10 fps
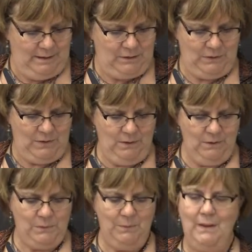to
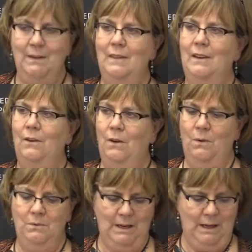those within their
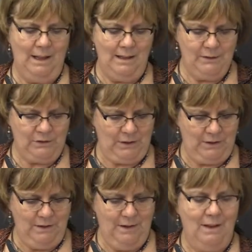own culture.